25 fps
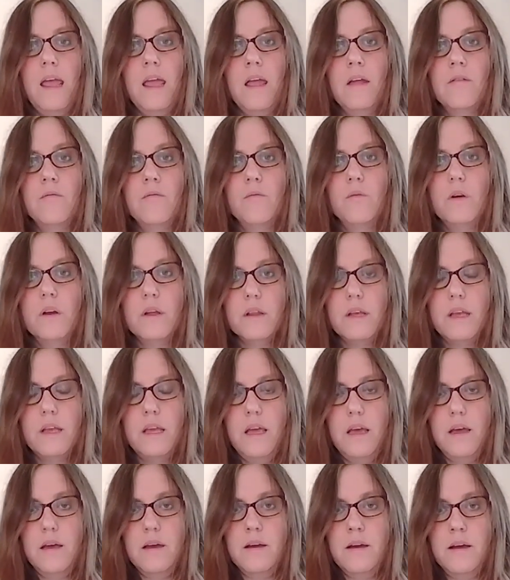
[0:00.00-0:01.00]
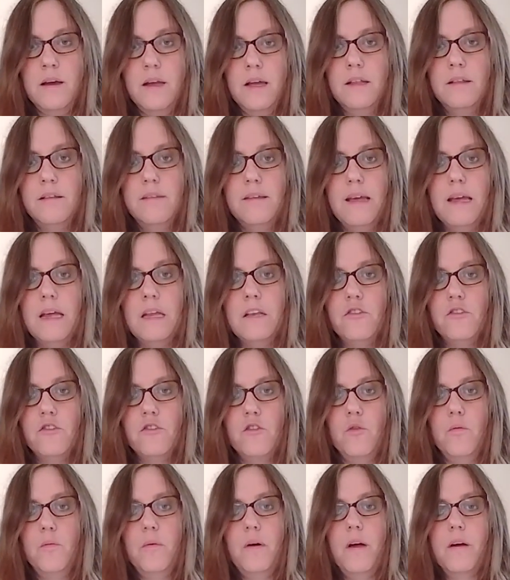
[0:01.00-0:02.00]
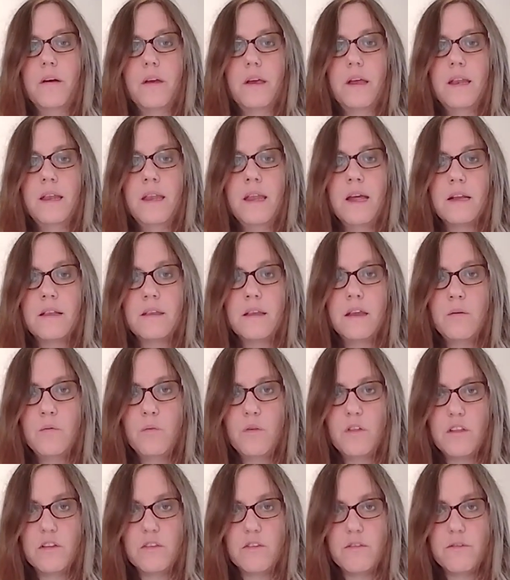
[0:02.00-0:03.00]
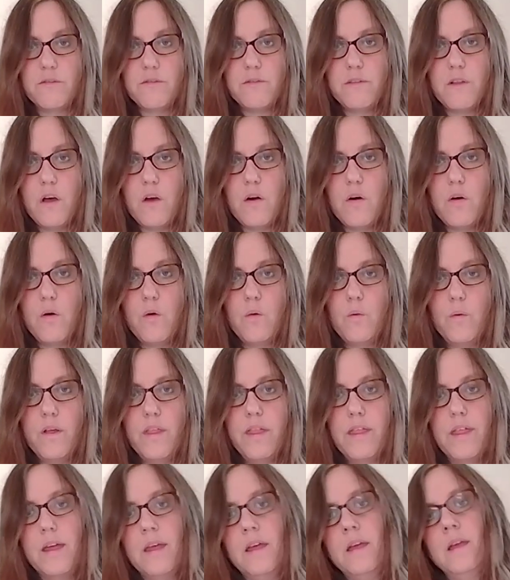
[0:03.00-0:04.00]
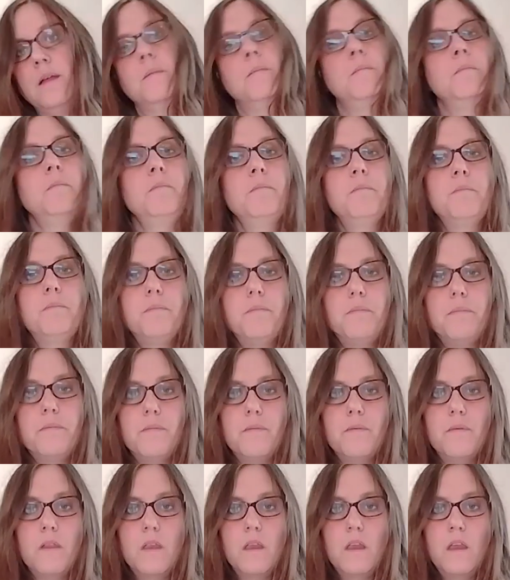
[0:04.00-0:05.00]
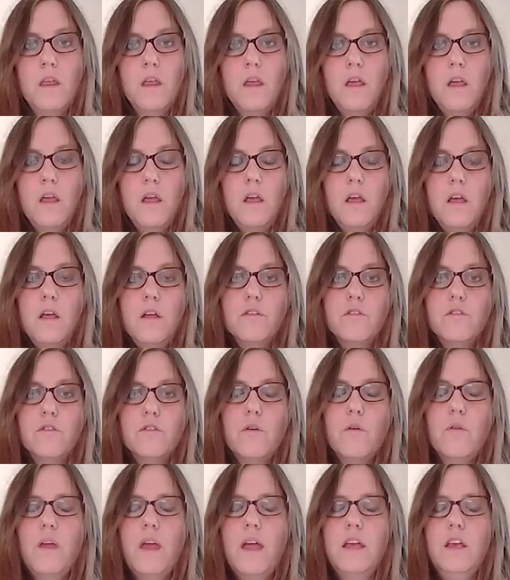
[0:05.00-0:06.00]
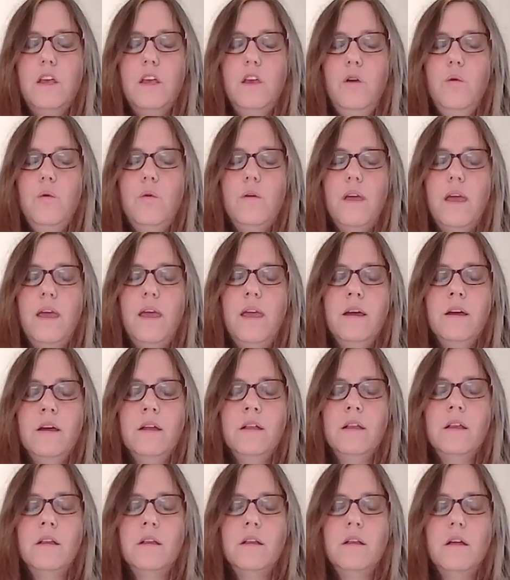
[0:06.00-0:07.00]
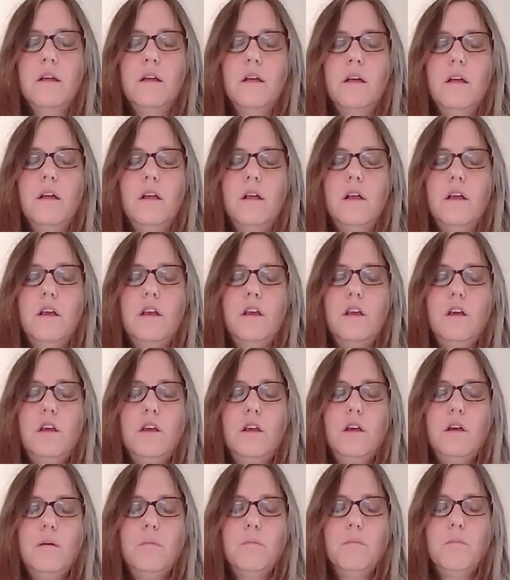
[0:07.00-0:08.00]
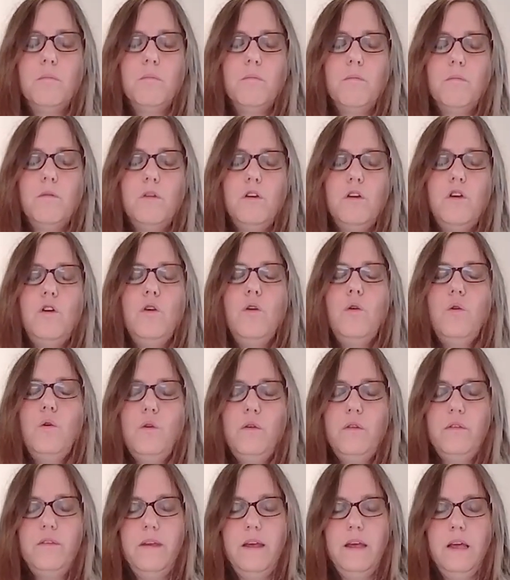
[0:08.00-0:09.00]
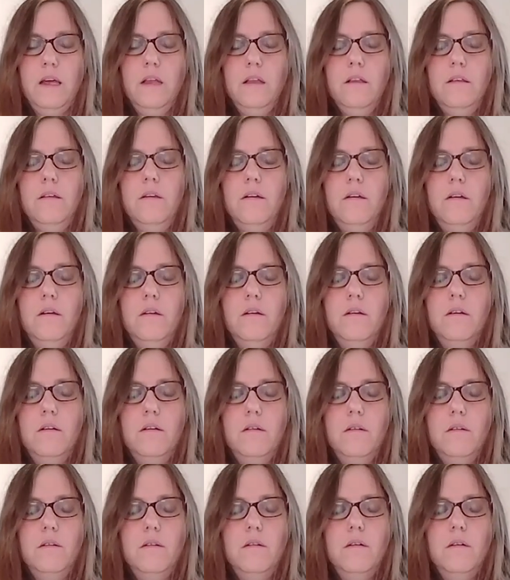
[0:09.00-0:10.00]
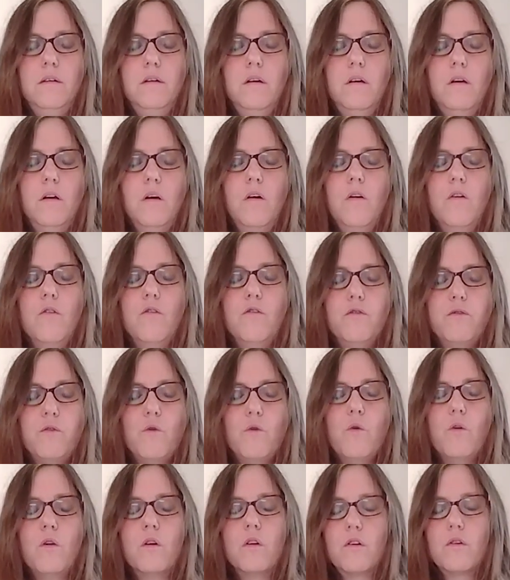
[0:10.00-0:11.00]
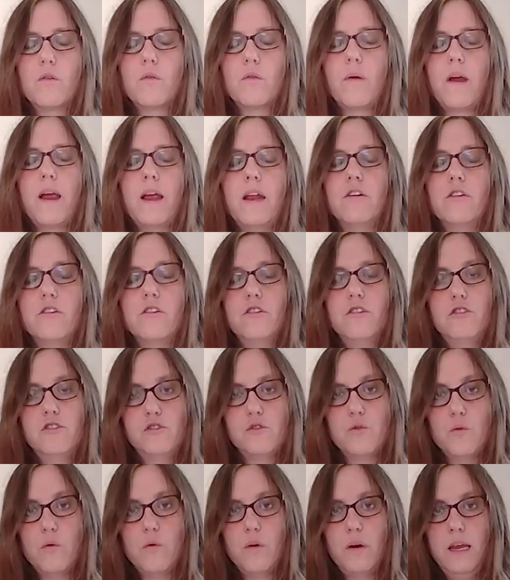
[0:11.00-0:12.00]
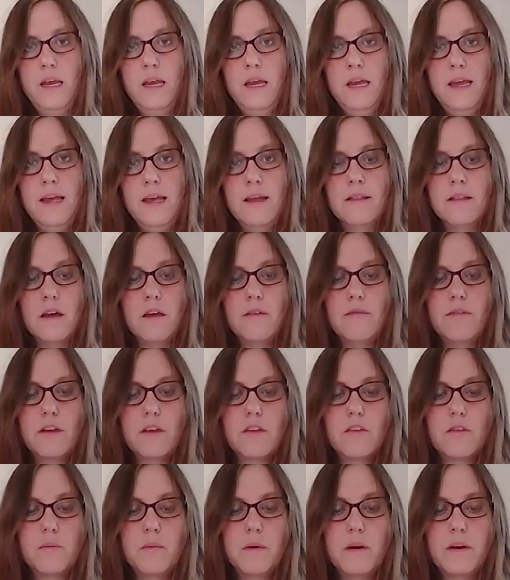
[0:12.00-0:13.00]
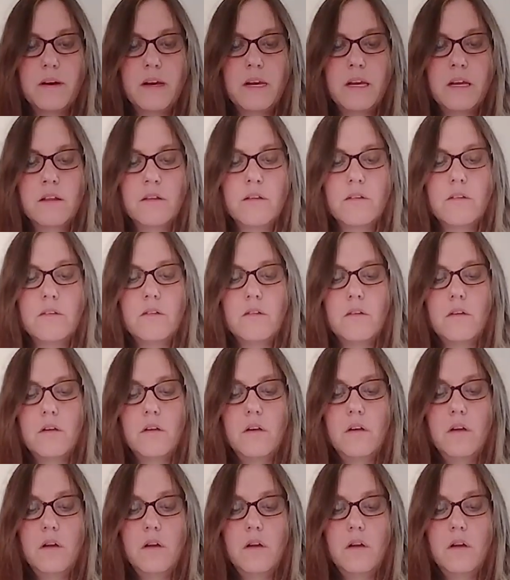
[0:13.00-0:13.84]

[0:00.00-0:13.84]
And really intentional about connecting with this flow within so that you can use it for greater joy and life experience.